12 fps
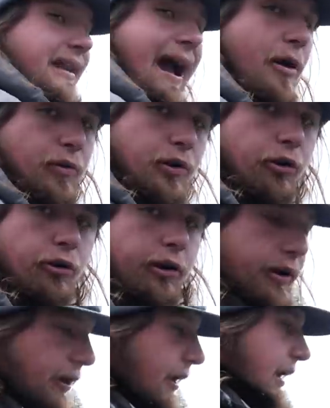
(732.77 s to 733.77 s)
down
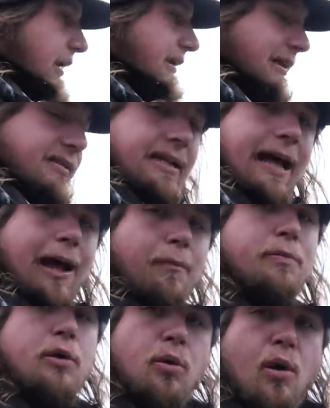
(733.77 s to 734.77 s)
current. And that's gonna help
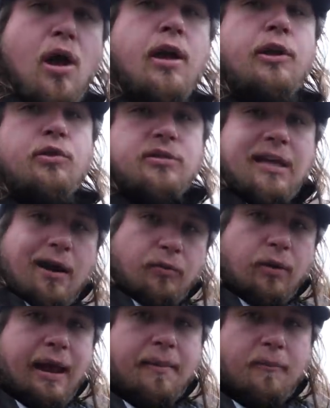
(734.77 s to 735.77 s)
you use that
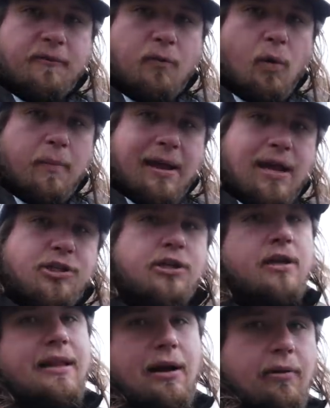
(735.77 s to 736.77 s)
right
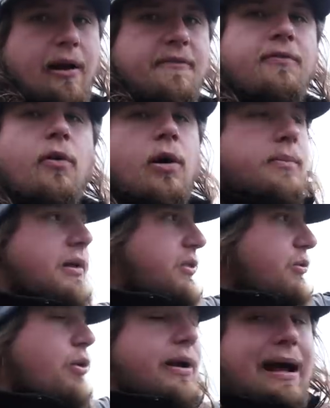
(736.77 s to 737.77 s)
formation and that right form to
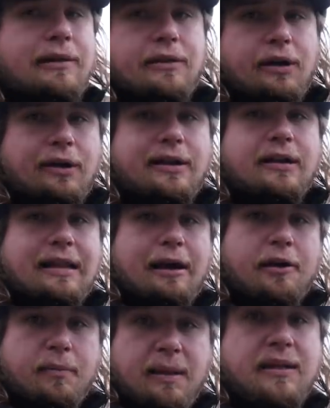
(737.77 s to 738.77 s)
throw it out there and allow
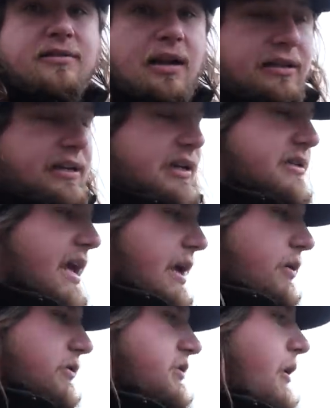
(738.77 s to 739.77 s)
your beads not to get
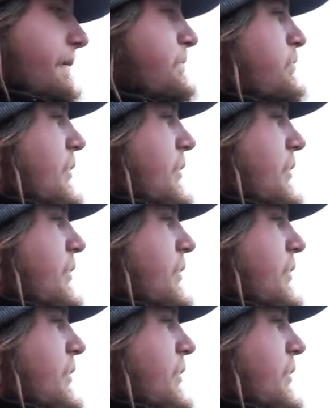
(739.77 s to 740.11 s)
tangled. So